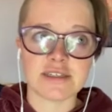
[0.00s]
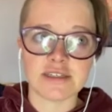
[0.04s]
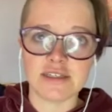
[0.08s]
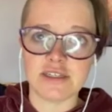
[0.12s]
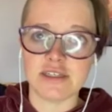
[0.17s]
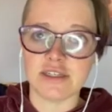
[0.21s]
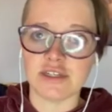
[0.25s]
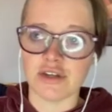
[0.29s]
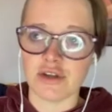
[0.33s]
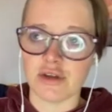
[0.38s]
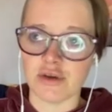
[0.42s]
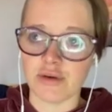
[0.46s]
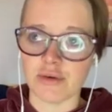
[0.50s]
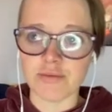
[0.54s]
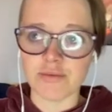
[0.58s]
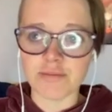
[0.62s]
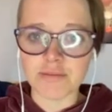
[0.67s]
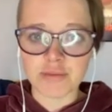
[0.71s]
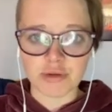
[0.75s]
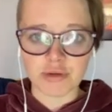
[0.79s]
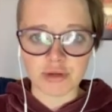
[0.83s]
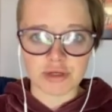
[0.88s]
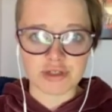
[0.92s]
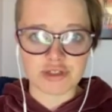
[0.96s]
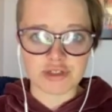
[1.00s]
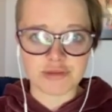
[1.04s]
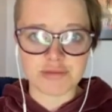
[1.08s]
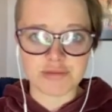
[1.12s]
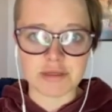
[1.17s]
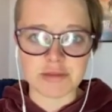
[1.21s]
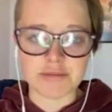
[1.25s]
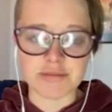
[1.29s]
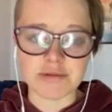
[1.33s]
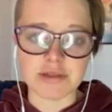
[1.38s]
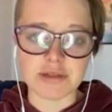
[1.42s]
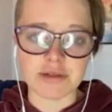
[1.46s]
you know, push
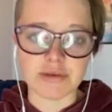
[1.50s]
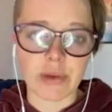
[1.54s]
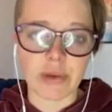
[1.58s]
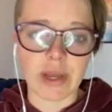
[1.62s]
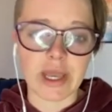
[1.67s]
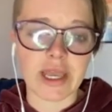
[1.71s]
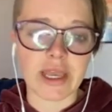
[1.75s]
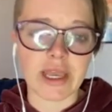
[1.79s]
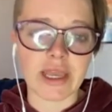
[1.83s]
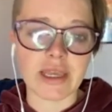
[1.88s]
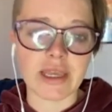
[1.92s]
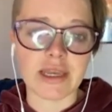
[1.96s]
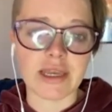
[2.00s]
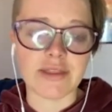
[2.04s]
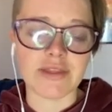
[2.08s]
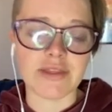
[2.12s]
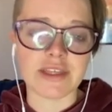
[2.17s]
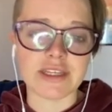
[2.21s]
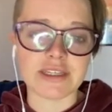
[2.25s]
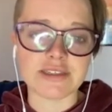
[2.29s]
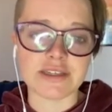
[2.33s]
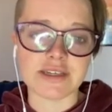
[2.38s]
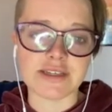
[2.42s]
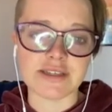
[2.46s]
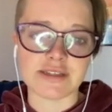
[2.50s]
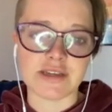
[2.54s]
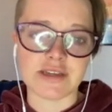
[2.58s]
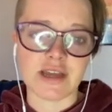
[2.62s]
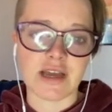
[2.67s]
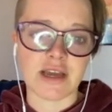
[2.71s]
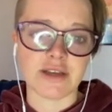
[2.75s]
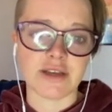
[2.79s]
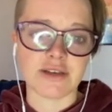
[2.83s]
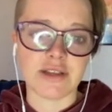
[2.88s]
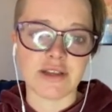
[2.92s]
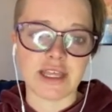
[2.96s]
people away and that does
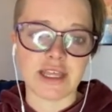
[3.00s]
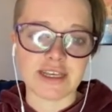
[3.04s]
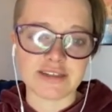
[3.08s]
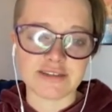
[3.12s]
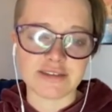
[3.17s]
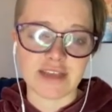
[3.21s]
not like